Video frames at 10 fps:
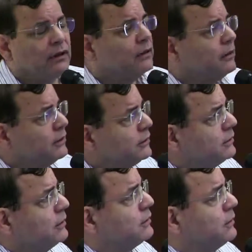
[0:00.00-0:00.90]
This is
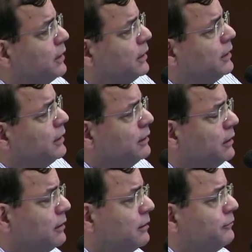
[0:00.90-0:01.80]
a study
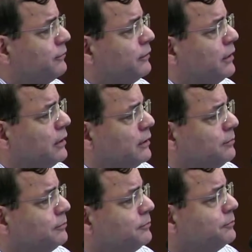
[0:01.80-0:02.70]

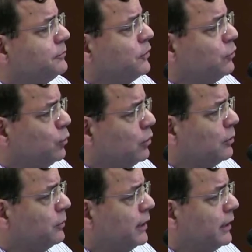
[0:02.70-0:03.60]
from
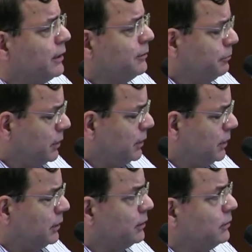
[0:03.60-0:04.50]
Norway
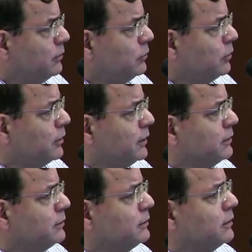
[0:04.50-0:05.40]
by
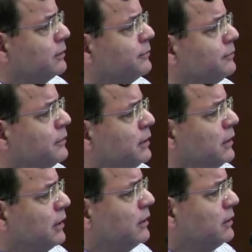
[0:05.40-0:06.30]
Jorgensen,
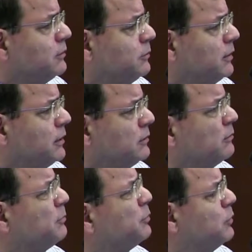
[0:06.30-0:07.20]
and this was
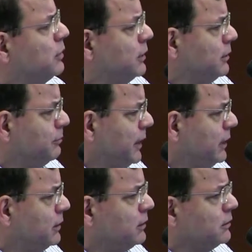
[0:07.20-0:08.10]
reported many
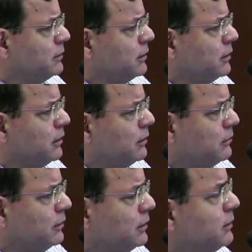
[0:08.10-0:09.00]
years
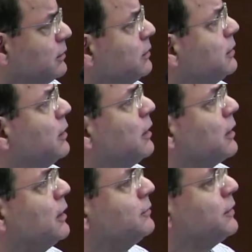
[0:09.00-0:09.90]
ago in the
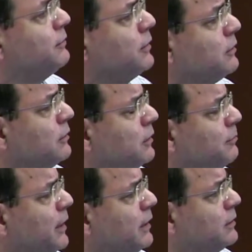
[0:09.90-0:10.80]
Archives of Internal
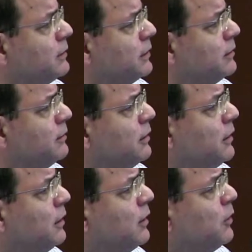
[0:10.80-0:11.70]
Medicine,
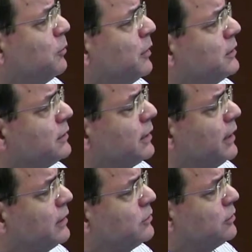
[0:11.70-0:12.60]
once
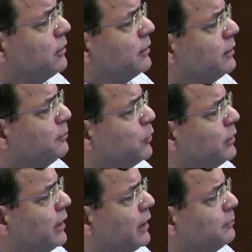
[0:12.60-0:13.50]
again showing the
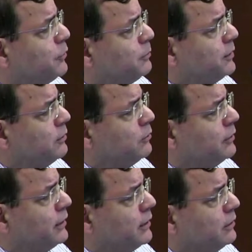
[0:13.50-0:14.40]
more
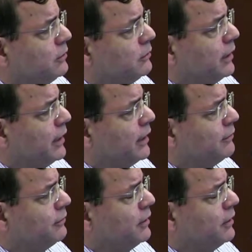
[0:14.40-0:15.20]
albuminuria you have,